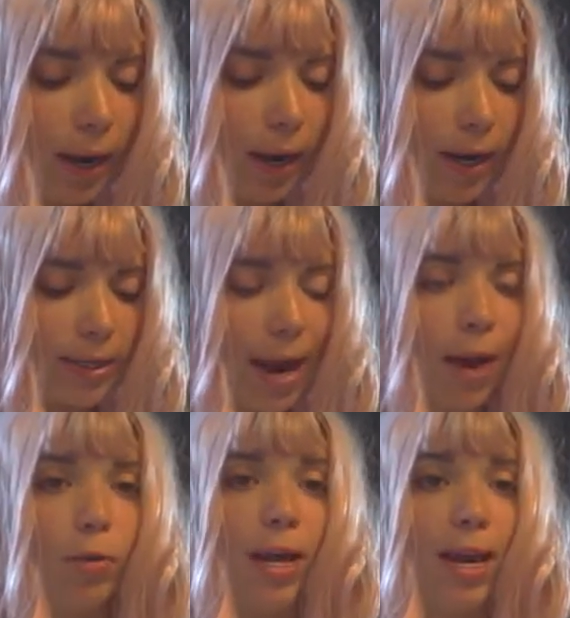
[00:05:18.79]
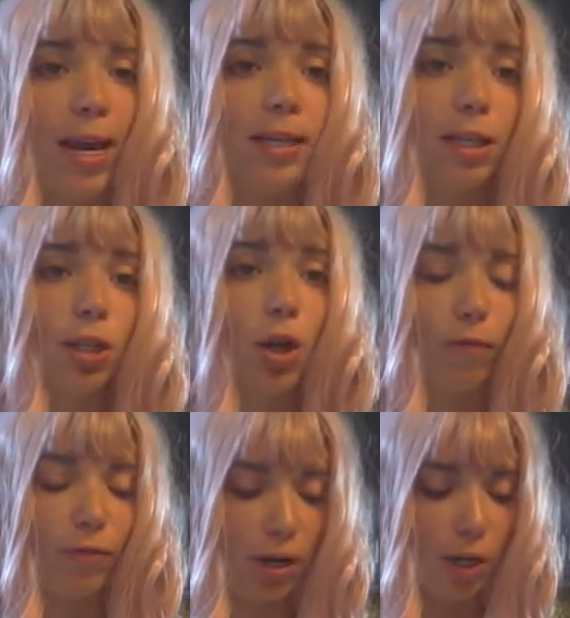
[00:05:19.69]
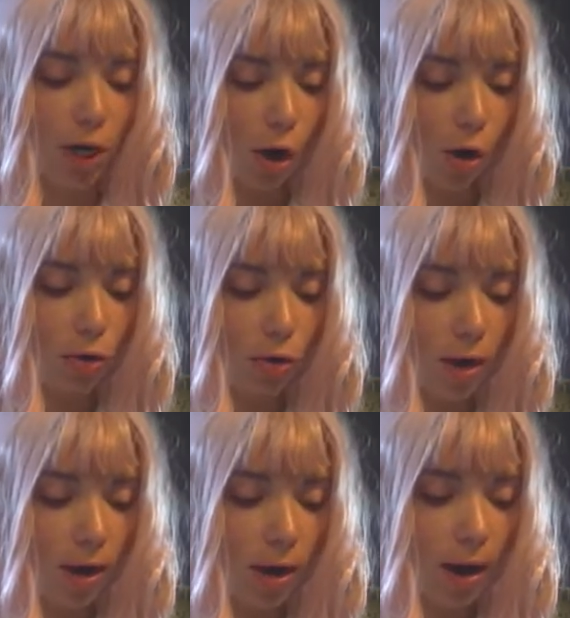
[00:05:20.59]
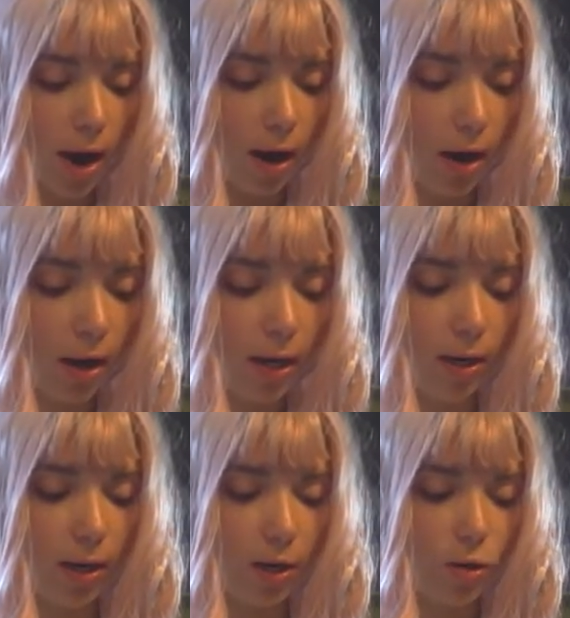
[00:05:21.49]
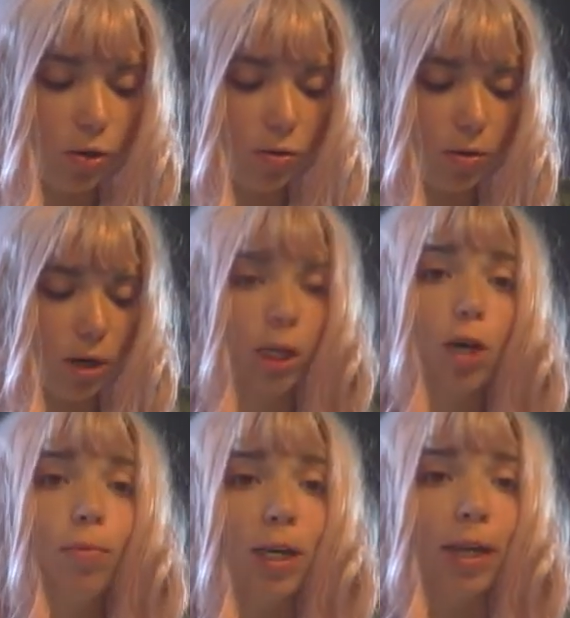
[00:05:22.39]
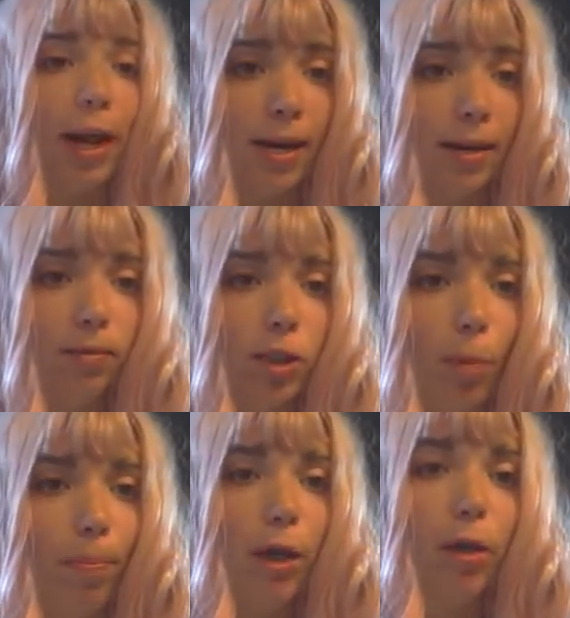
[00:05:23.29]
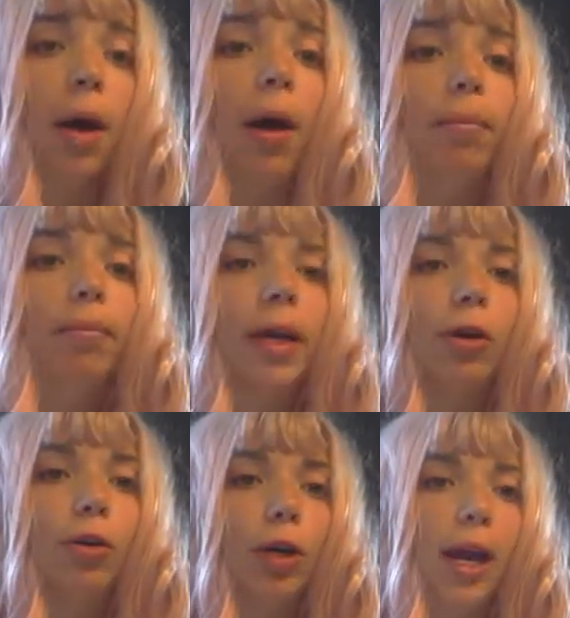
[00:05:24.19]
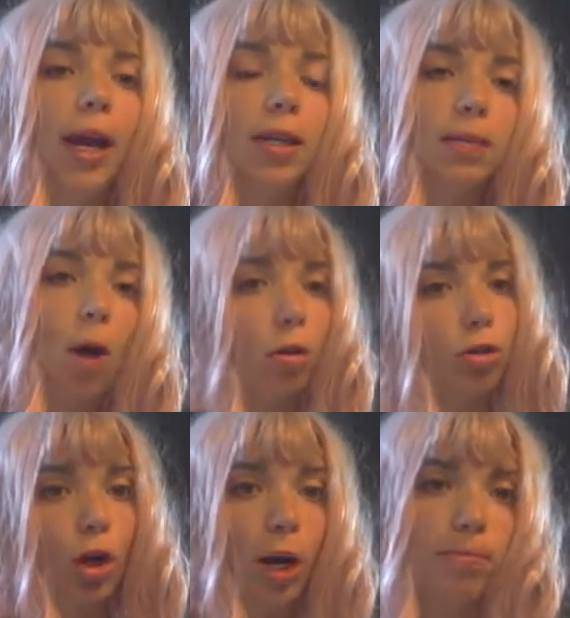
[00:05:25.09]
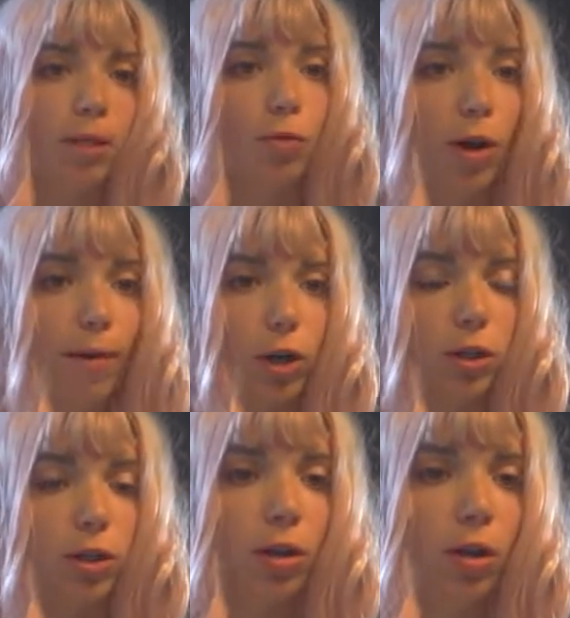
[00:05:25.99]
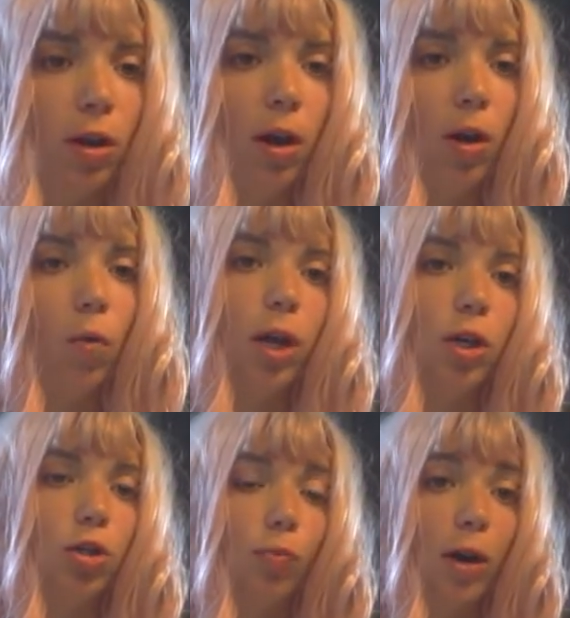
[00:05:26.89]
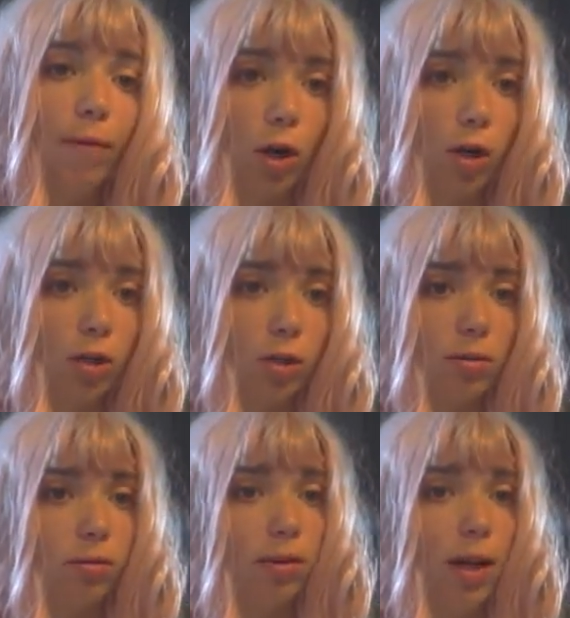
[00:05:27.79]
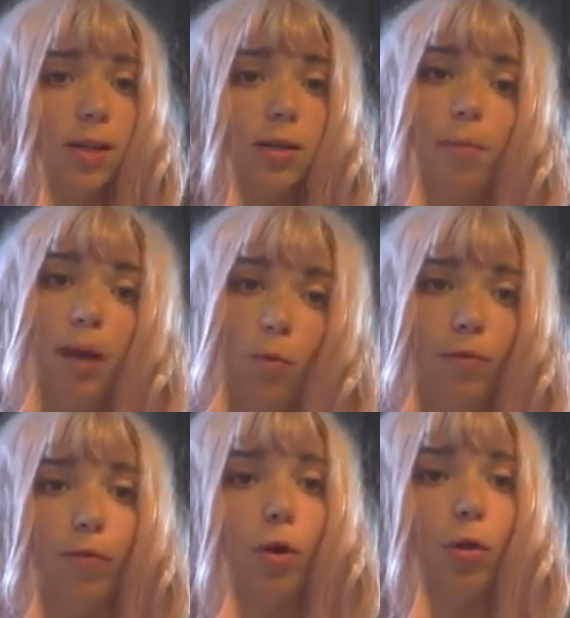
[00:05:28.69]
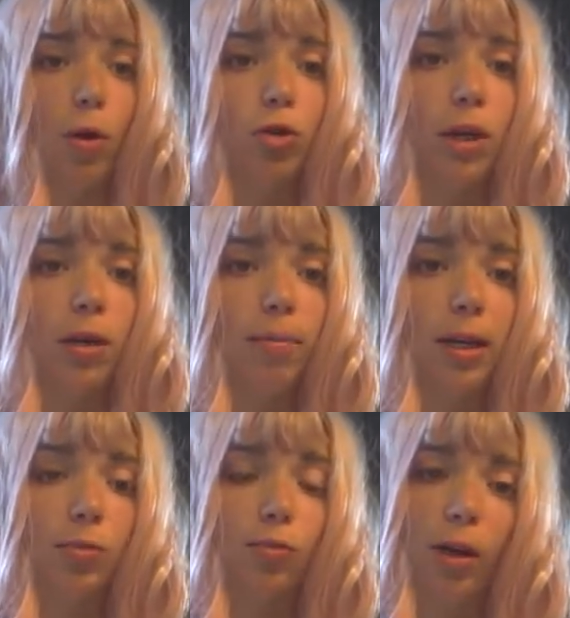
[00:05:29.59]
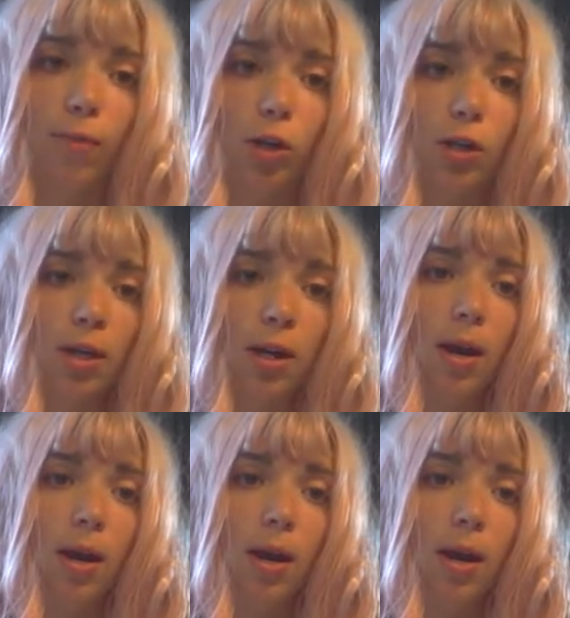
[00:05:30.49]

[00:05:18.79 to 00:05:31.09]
is that when it hits the surface of the earth, it can accumulate, so build up and create small streams and rivers. Which rivers, that's a big one for erosion, because rivers,